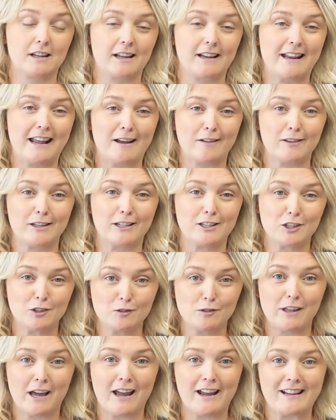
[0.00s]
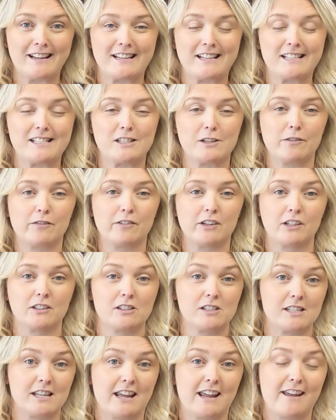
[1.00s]
And how they do that is to feel
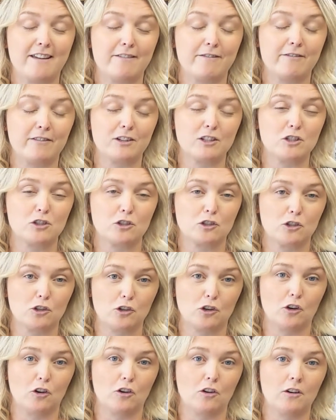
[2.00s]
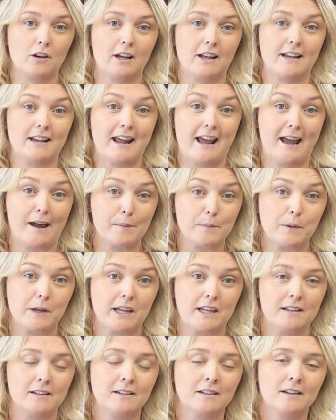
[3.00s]
safe, secure and happy.